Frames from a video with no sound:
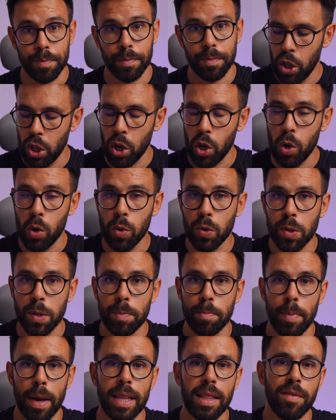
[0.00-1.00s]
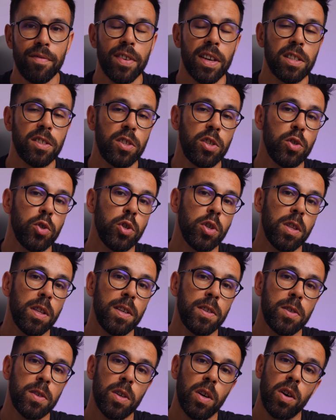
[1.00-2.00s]
those benefits usually
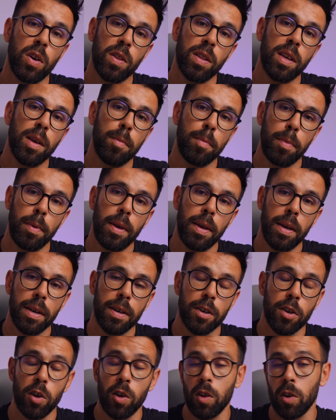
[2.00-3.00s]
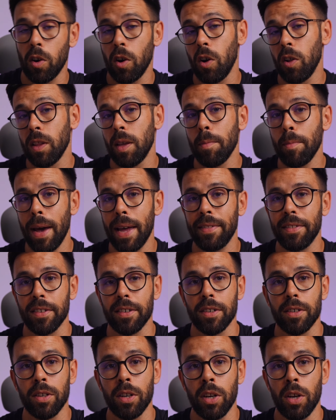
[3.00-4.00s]
only appear or only
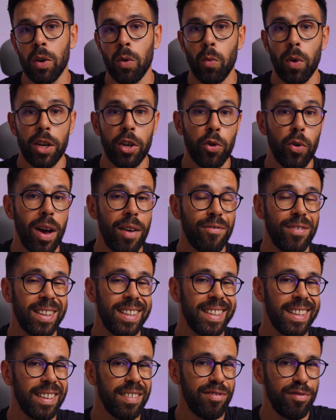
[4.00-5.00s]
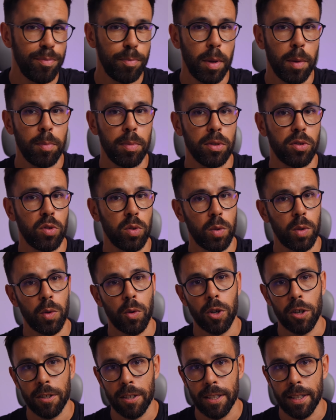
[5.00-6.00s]
matter when you have enough people to
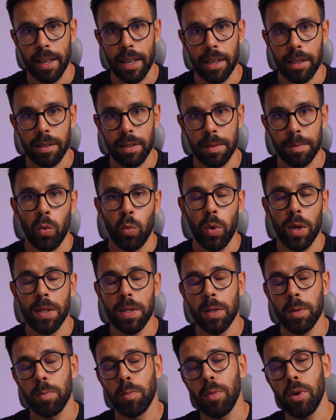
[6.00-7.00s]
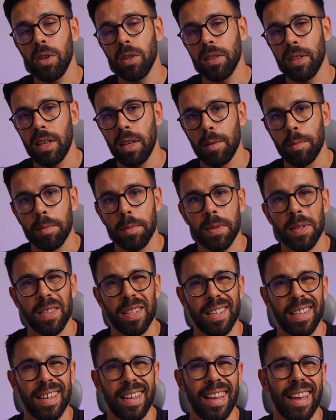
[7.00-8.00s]
coordinate. With small teams,
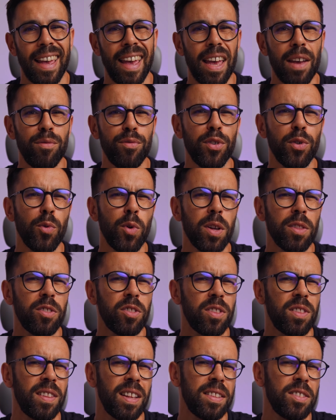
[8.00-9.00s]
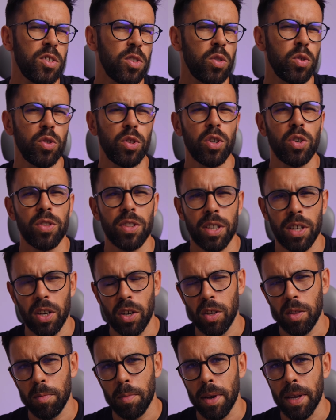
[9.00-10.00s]
everyone tends to know the
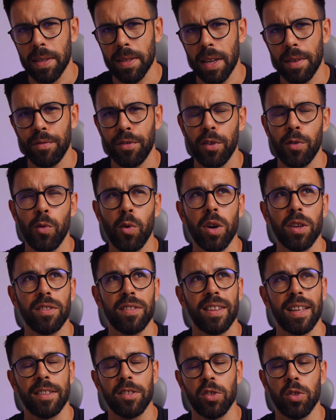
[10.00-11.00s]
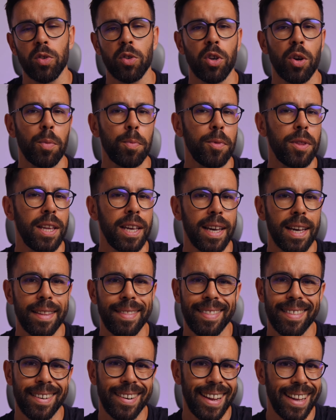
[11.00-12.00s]
code base, everyone tends to
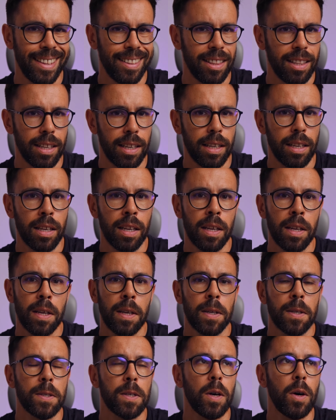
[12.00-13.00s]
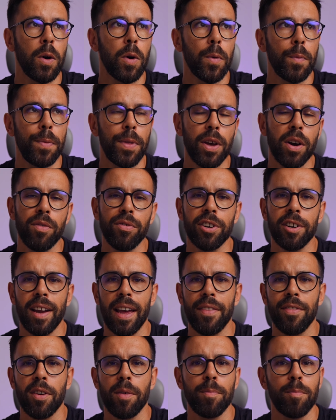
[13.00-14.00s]
communicate directly, so the
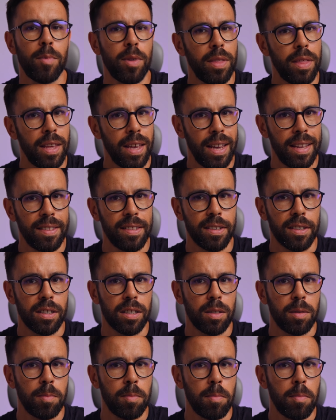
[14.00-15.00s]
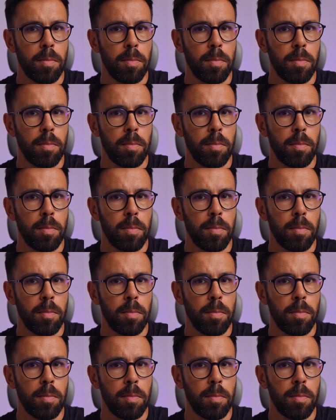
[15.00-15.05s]
overhead of Mediator